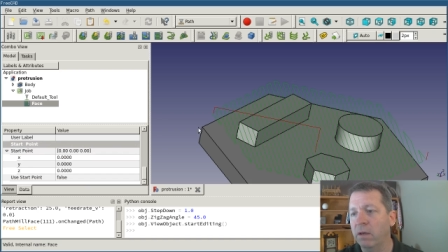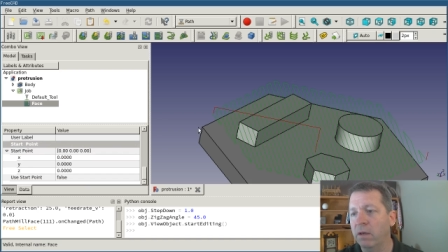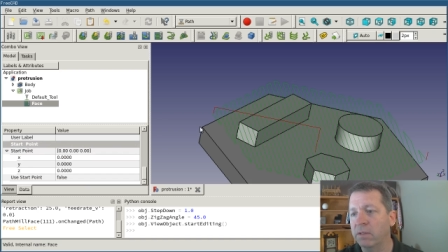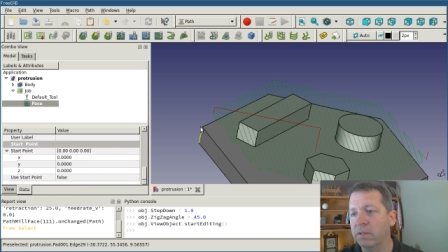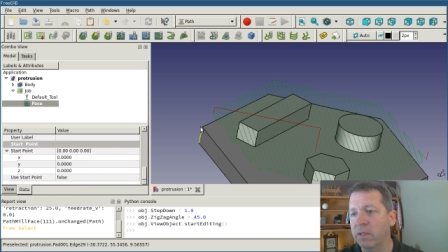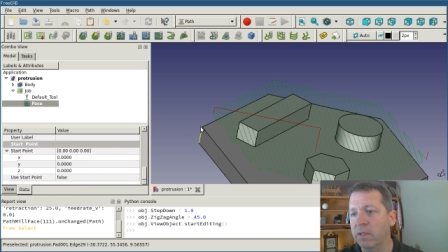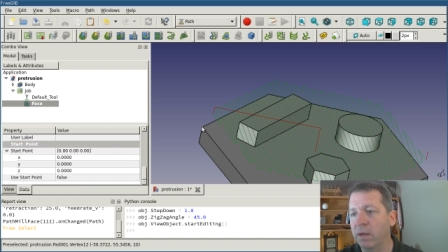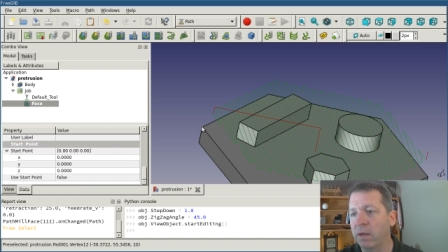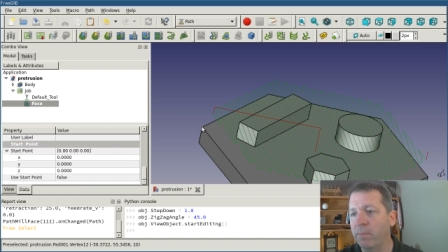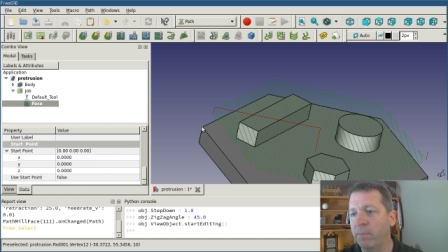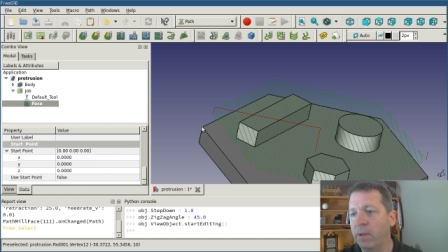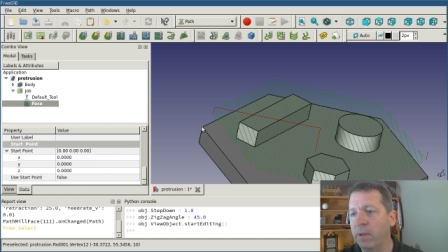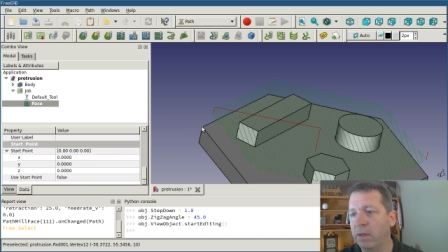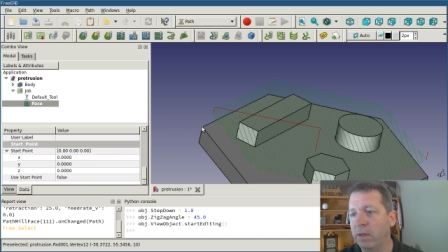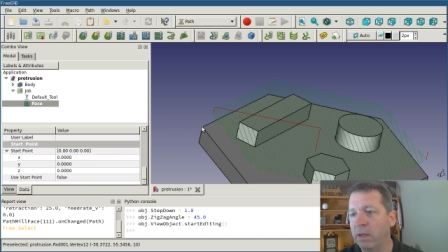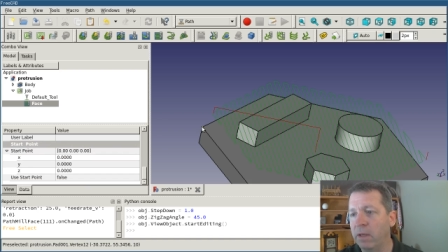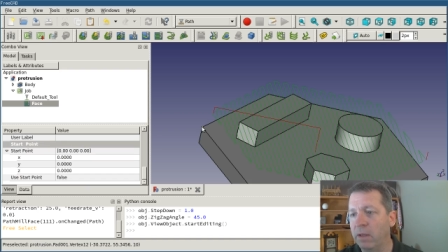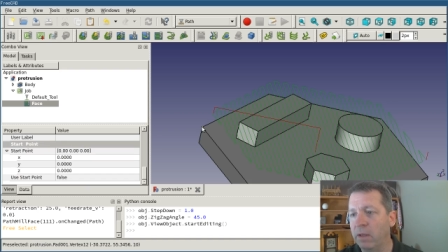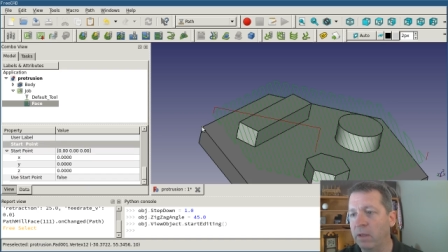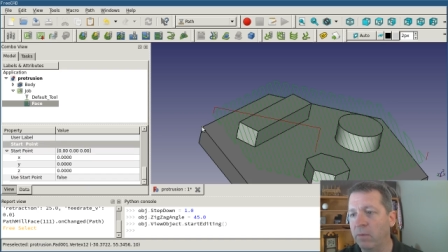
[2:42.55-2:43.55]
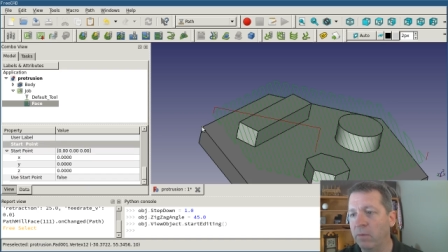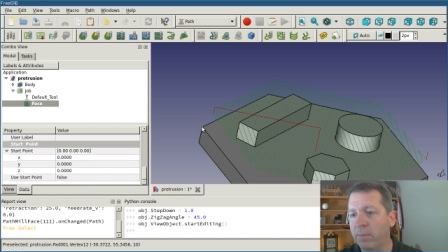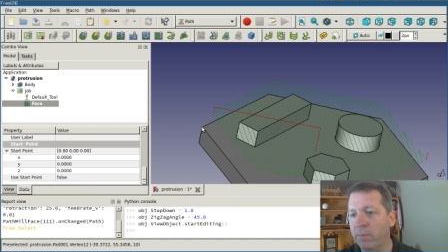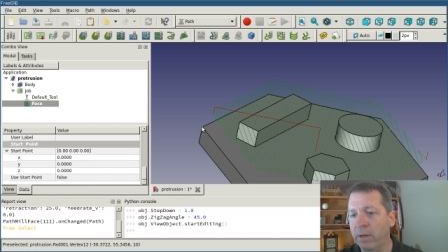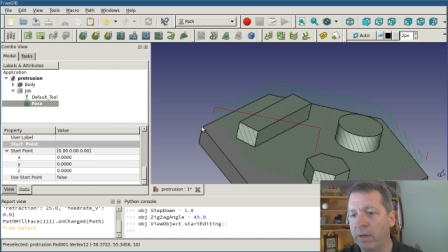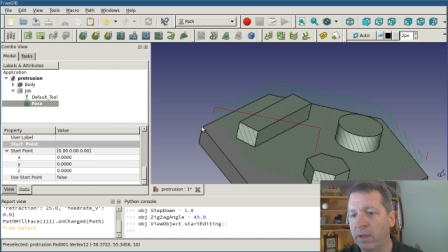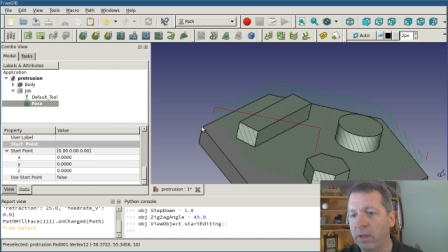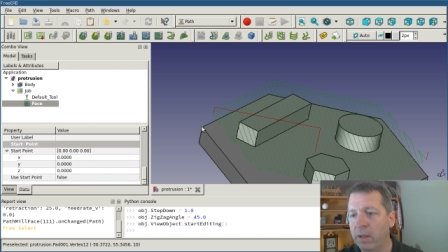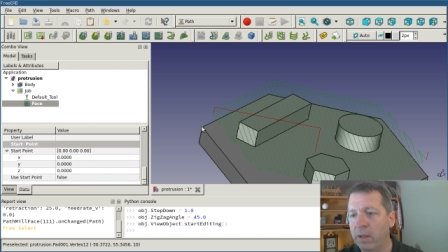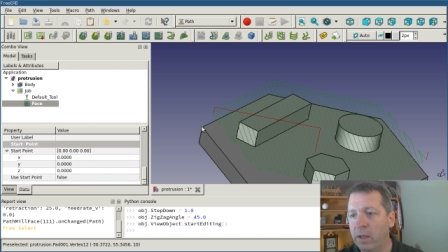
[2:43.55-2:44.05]
It's not a big deal,
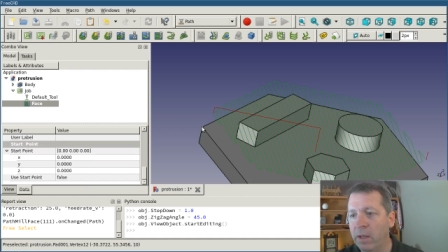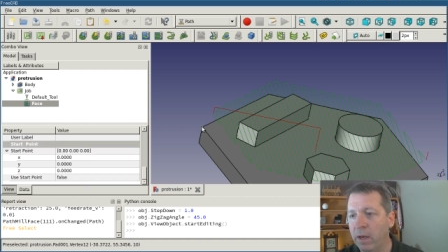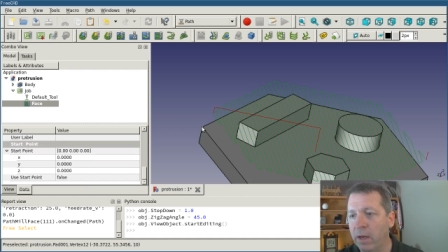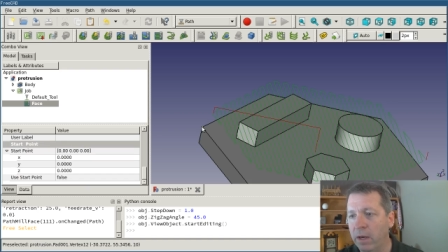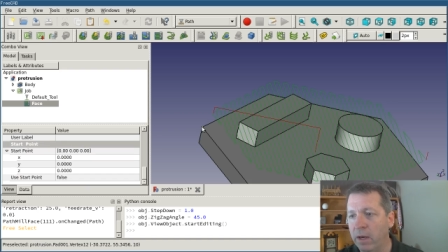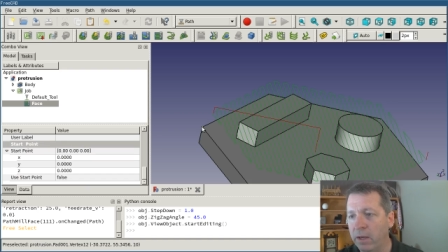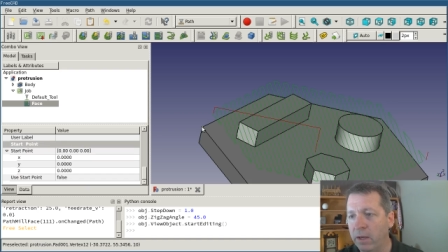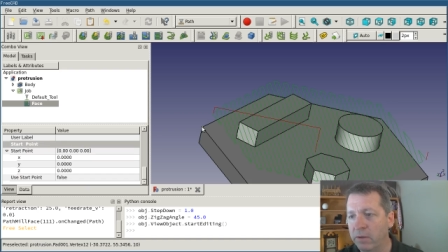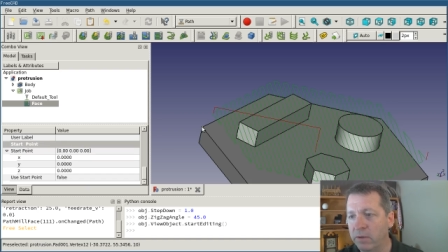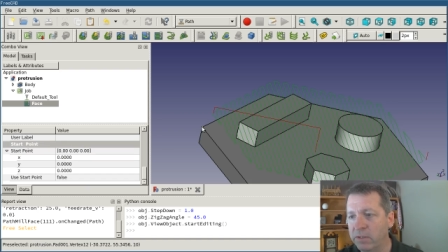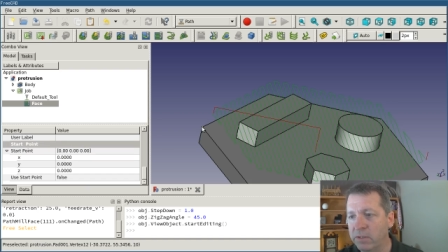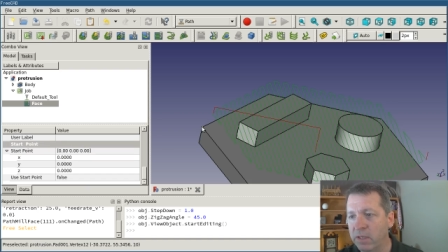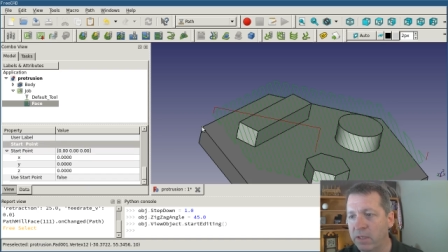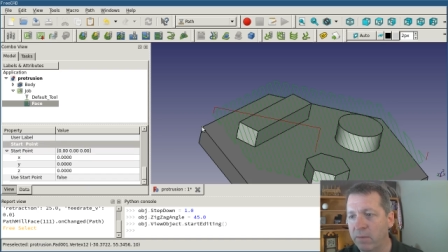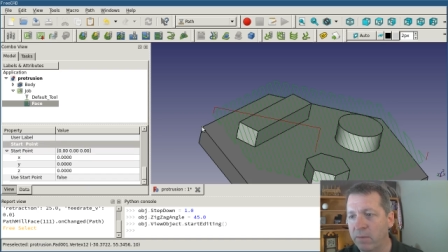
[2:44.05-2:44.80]
but you'll see